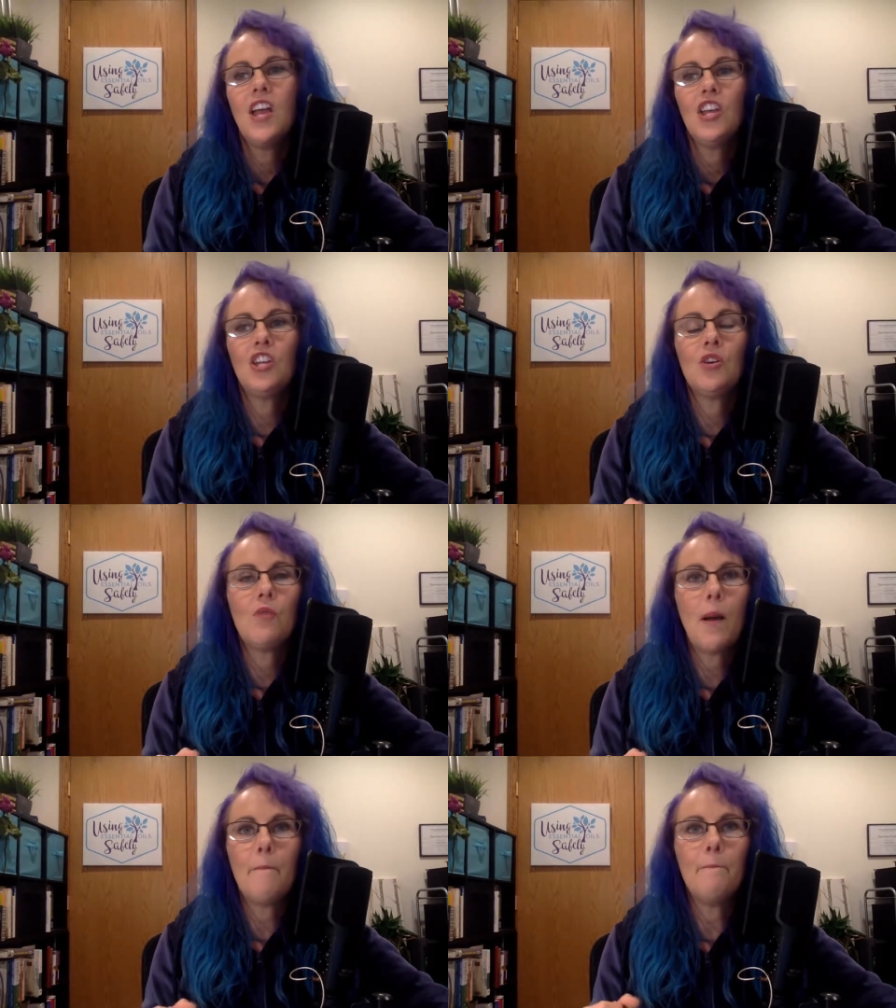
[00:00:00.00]
you
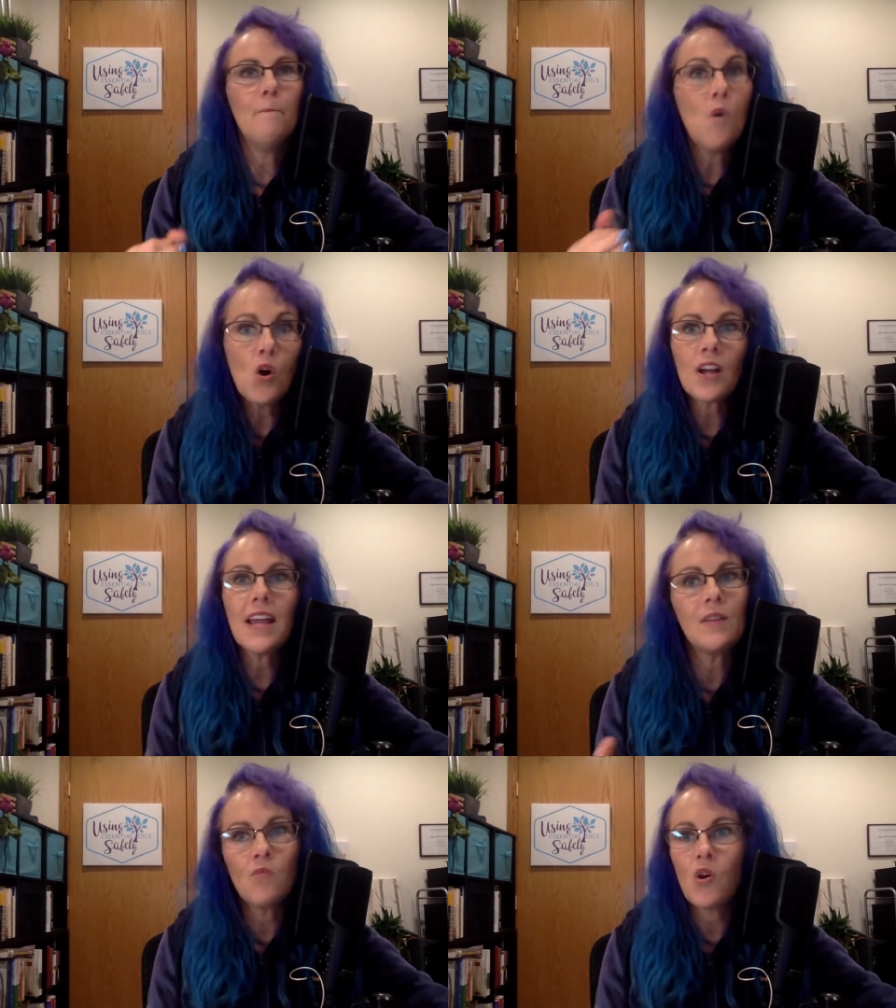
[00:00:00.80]
know, more
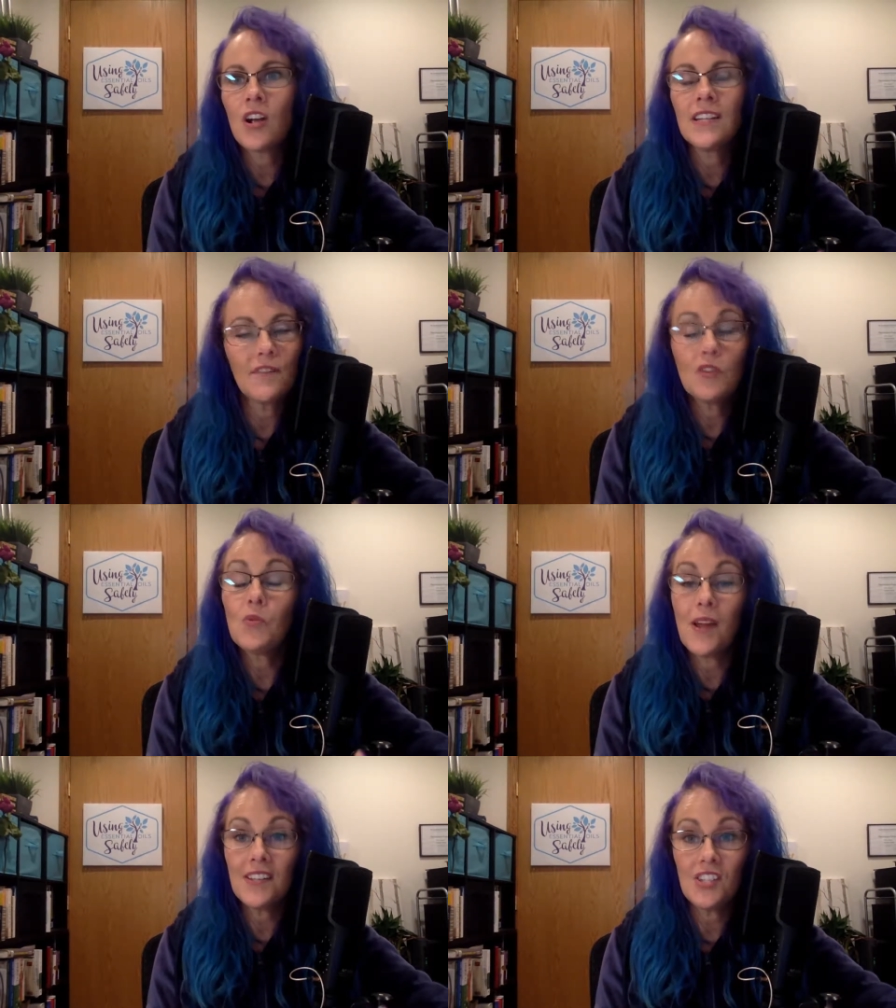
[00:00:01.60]
and more
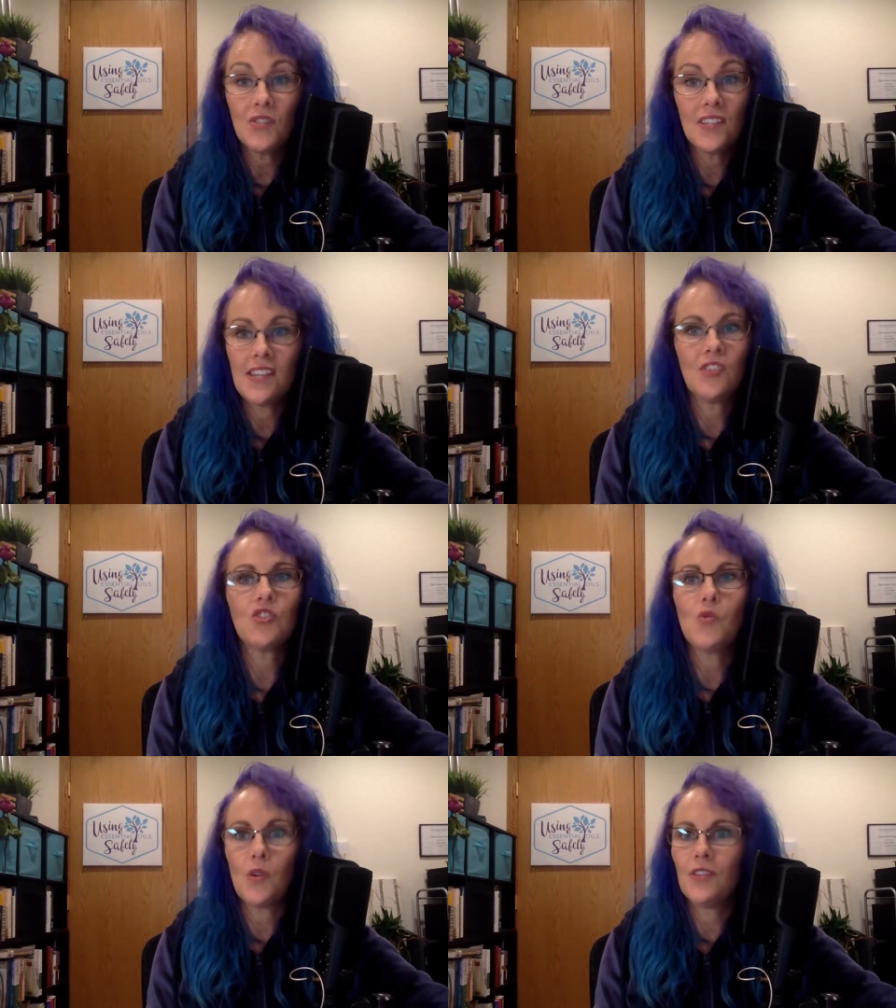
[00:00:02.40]
different ways to use essential